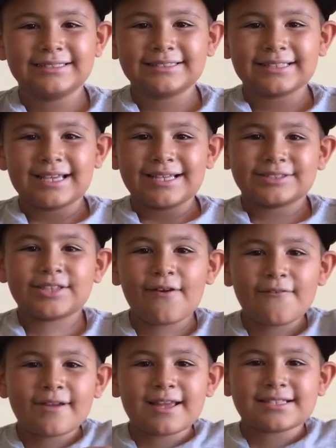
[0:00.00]
Jedi.
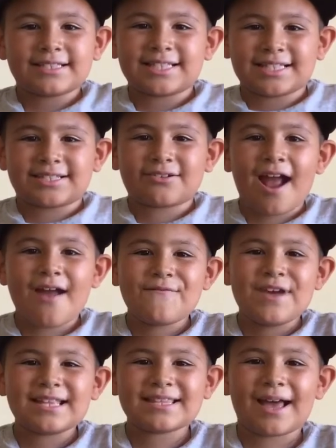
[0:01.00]
Don't forget to
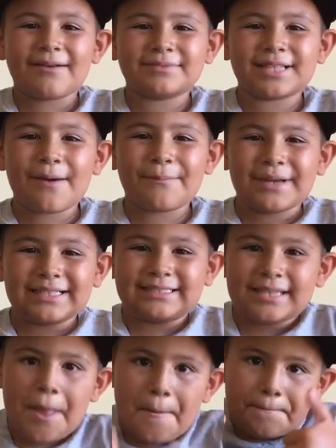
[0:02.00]
subscribe, hit thumbs up
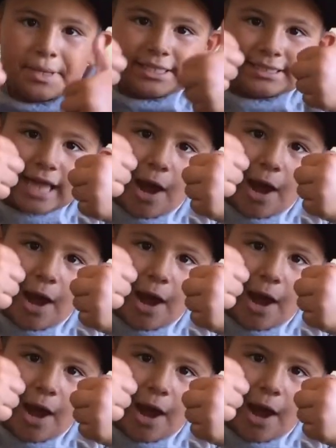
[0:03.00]
button. Peace